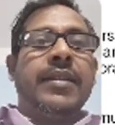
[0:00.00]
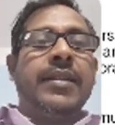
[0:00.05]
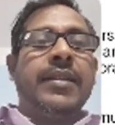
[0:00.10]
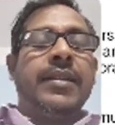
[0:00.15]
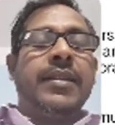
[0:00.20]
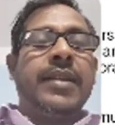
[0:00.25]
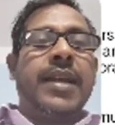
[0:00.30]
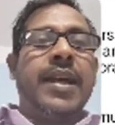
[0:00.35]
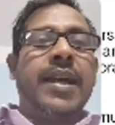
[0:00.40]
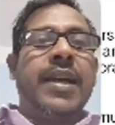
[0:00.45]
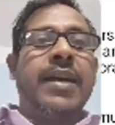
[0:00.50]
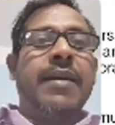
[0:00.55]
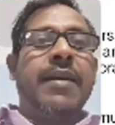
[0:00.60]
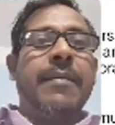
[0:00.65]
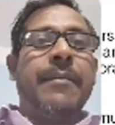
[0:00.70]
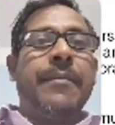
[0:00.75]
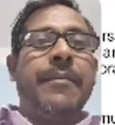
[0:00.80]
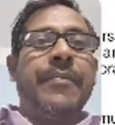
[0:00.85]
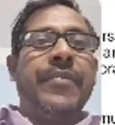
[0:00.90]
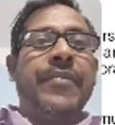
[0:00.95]
The
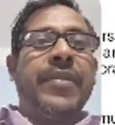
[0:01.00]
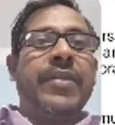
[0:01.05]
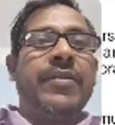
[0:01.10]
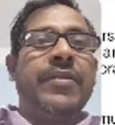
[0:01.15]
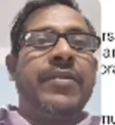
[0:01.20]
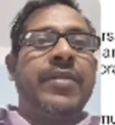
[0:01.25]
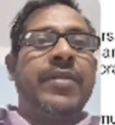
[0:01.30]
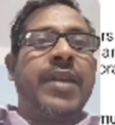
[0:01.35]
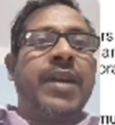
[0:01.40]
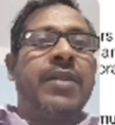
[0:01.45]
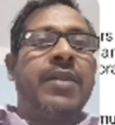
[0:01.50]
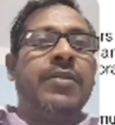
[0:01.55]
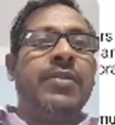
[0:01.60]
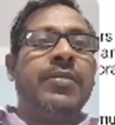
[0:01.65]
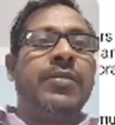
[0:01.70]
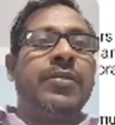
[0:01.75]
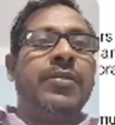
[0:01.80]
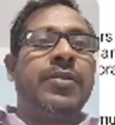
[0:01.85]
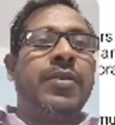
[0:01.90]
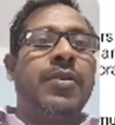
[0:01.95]
south
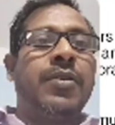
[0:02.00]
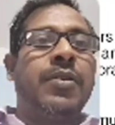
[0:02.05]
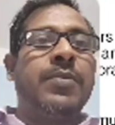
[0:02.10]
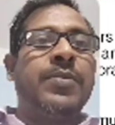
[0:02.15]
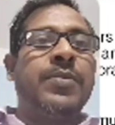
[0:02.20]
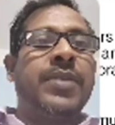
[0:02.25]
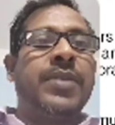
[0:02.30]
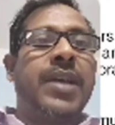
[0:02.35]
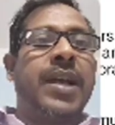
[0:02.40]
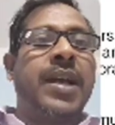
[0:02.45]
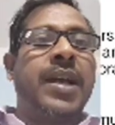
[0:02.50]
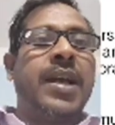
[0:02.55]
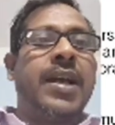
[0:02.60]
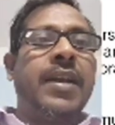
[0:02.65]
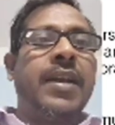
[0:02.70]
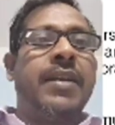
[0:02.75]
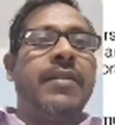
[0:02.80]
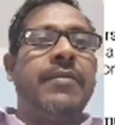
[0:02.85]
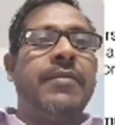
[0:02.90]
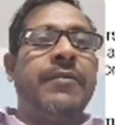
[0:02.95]
slopes are
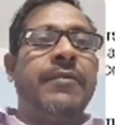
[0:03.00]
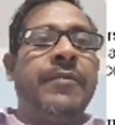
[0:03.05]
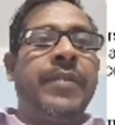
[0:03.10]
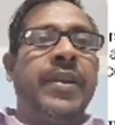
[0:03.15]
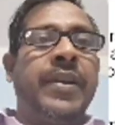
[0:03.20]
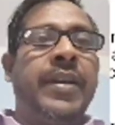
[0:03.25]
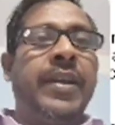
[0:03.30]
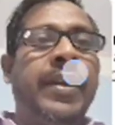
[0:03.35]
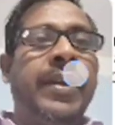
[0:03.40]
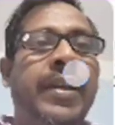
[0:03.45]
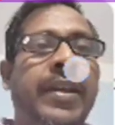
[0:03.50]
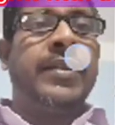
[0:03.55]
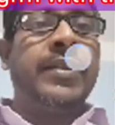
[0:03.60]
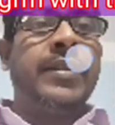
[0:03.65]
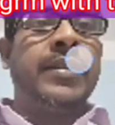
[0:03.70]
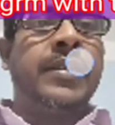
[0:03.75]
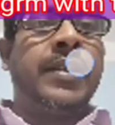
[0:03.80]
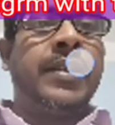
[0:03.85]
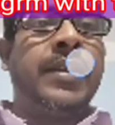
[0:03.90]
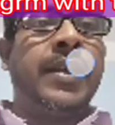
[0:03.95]
very
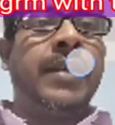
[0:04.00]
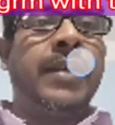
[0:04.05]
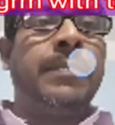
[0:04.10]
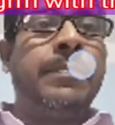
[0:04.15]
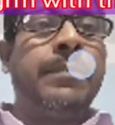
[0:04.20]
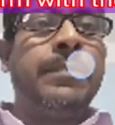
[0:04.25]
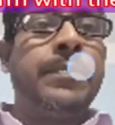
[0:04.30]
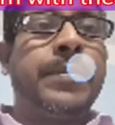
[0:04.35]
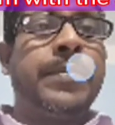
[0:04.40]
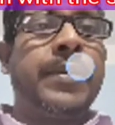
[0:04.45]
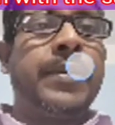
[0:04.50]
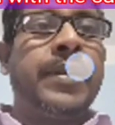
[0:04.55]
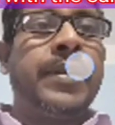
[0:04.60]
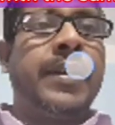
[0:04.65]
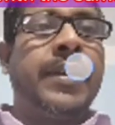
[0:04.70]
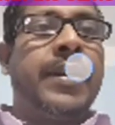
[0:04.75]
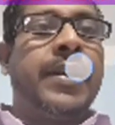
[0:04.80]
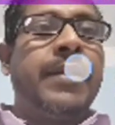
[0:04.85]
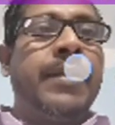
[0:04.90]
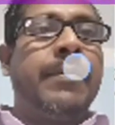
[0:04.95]
steep,
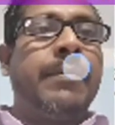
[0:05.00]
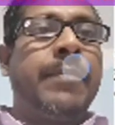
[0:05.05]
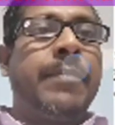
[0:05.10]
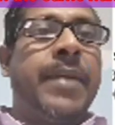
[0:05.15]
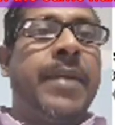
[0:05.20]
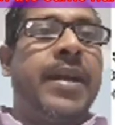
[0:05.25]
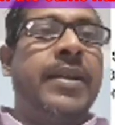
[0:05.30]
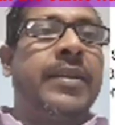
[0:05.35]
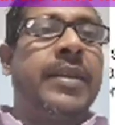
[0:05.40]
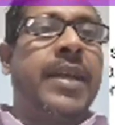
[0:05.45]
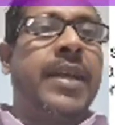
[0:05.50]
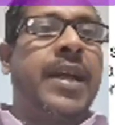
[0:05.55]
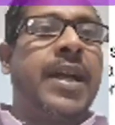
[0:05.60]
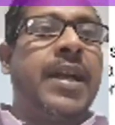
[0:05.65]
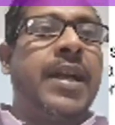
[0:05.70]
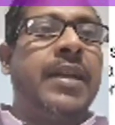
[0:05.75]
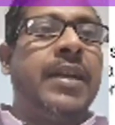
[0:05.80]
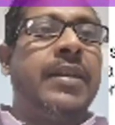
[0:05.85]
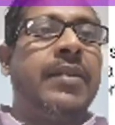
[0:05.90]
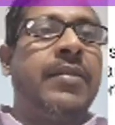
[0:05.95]
but the
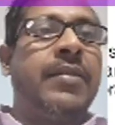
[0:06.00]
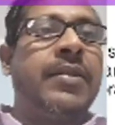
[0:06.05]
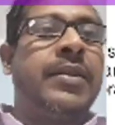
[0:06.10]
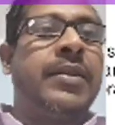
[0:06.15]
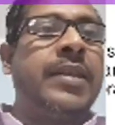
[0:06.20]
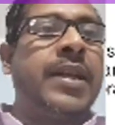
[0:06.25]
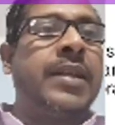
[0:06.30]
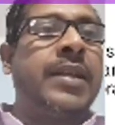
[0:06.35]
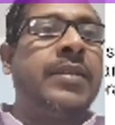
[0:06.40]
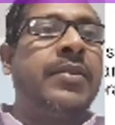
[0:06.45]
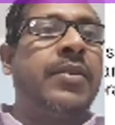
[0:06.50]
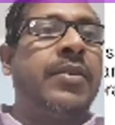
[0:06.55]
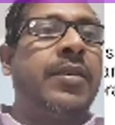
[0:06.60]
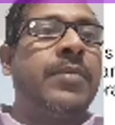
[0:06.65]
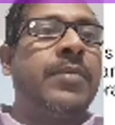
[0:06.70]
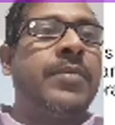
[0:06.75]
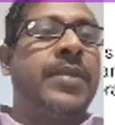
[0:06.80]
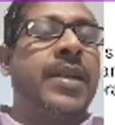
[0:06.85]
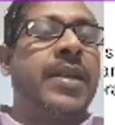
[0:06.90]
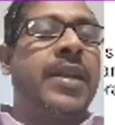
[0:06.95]
northern
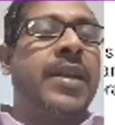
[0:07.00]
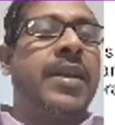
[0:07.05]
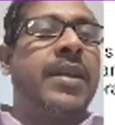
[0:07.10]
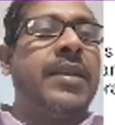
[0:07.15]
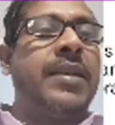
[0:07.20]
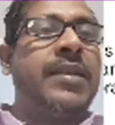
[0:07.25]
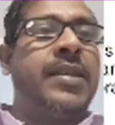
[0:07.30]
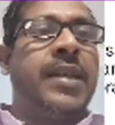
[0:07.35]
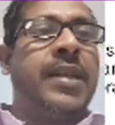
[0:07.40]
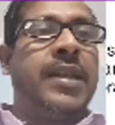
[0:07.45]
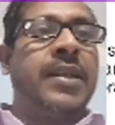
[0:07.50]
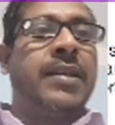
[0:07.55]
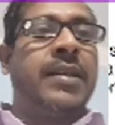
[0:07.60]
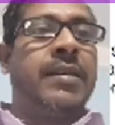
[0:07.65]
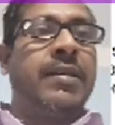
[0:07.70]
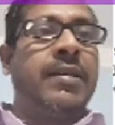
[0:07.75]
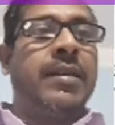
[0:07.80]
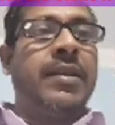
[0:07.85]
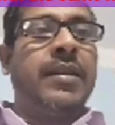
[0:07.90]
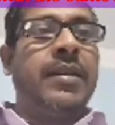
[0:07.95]
slopes are gentle.